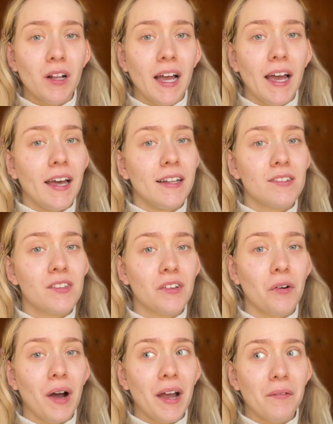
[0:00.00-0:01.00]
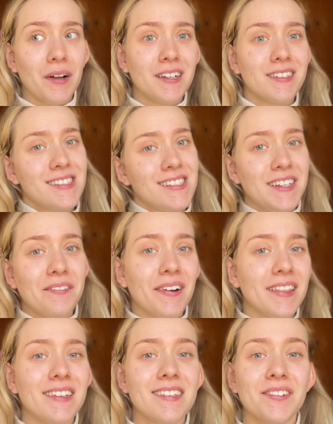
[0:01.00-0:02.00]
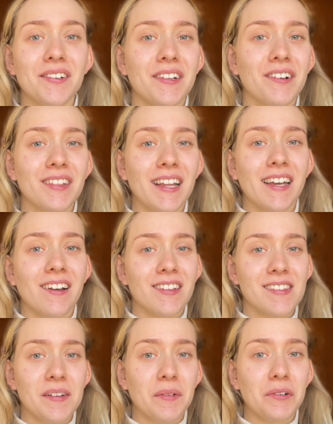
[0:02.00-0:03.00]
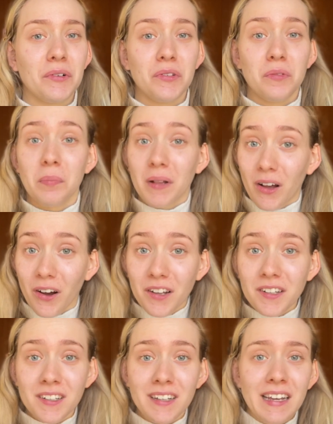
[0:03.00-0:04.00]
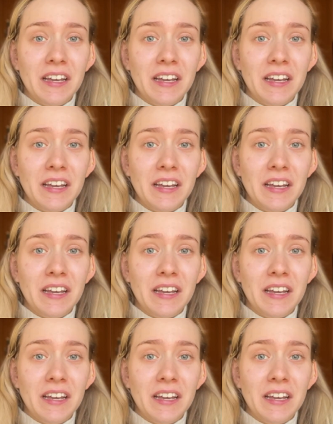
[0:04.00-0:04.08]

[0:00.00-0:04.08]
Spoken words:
and so I wanted to see what this would look like on someone who's blonde,